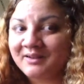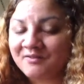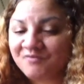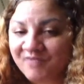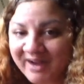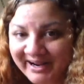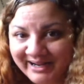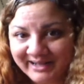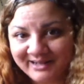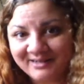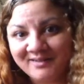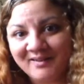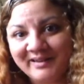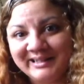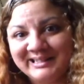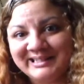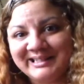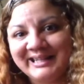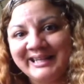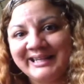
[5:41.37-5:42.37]

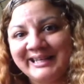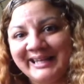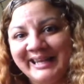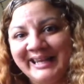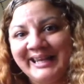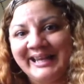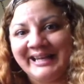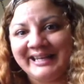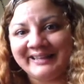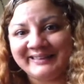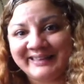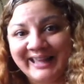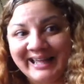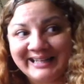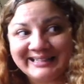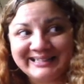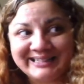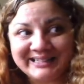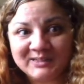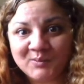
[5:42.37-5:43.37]
Recognize it and heal it.
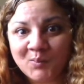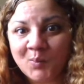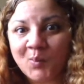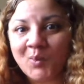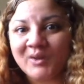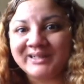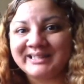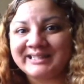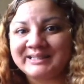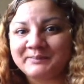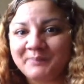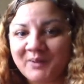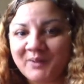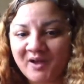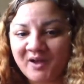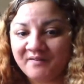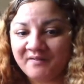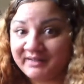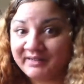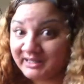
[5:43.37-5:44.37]
That is what is
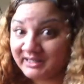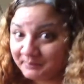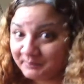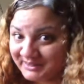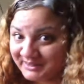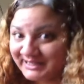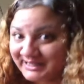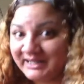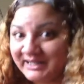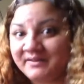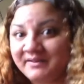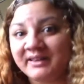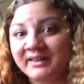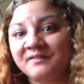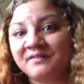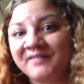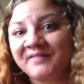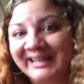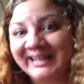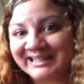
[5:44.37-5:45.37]
perfect, particularly around
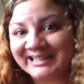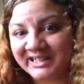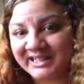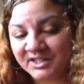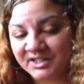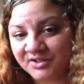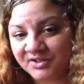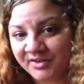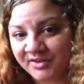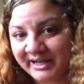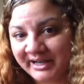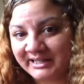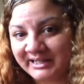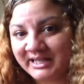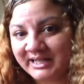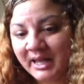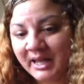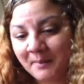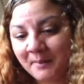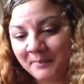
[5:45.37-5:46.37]
the Venus
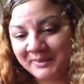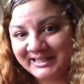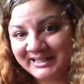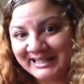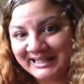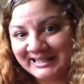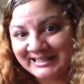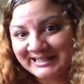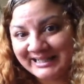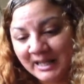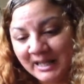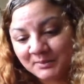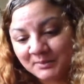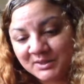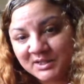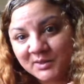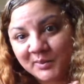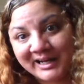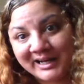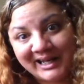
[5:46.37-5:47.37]
retrograde, particularly as it
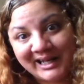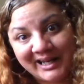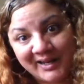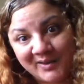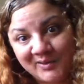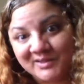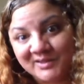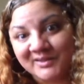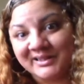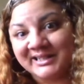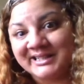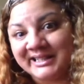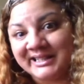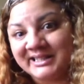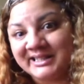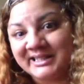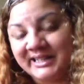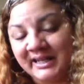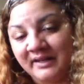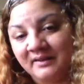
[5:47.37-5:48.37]
comes to a close on the
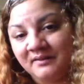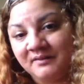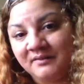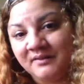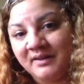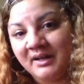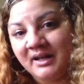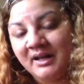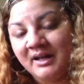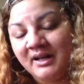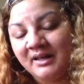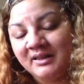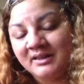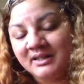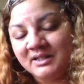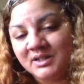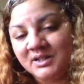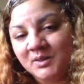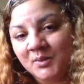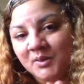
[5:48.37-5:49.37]
16th,
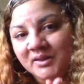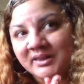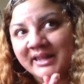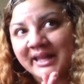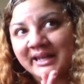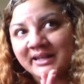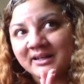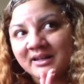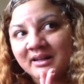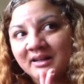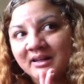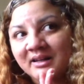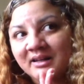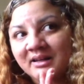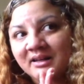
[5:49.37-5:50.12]
that you are then